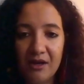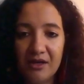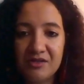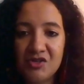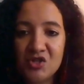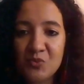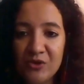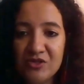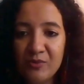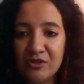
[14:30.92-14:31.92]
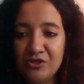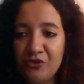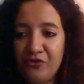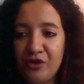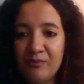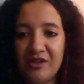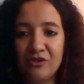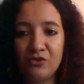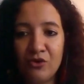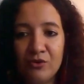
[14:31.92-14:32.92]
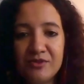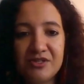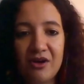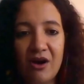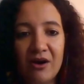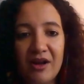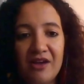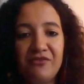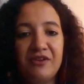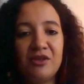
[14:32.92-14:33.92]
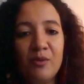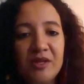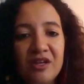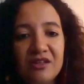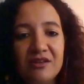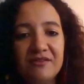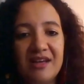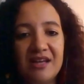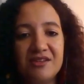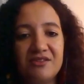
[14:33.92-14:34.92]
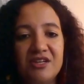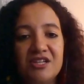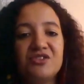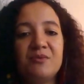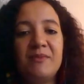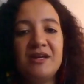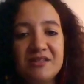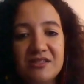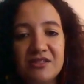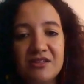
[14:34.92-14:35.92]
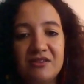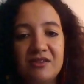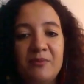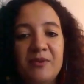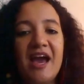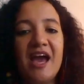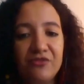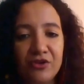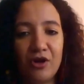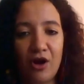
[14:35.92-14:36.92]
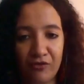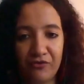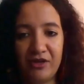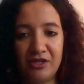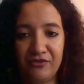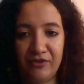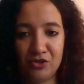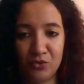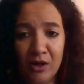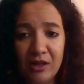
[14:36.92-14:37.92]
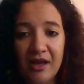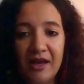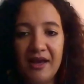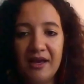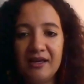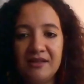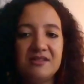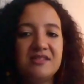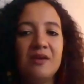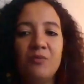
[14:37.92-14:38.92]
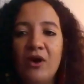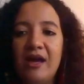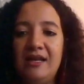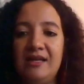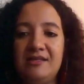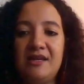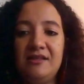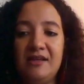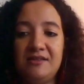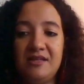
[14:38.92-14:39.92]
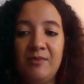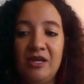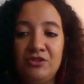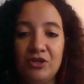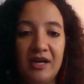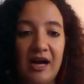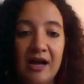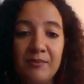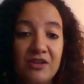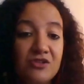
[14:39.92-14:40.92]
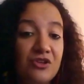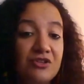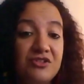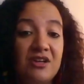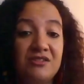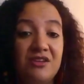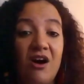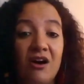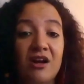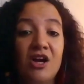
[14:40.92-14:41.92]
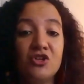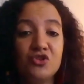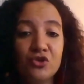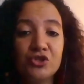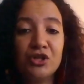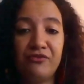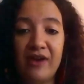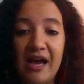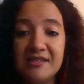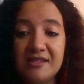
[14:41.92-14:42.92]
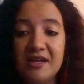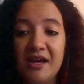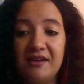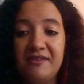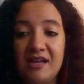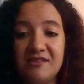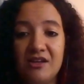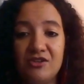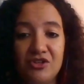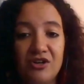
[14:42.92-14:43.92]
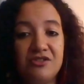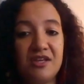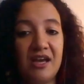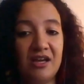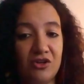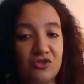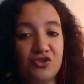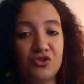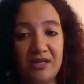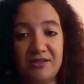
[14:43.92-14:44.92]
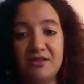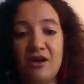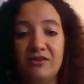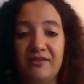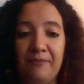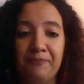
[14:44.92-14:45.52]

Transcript: it is possible to affirm that norms are a phenomenon that determines the behavior of individual in the same way, let's say, that Emile Durkheim asserts that there are social facts that exert a constraint on them.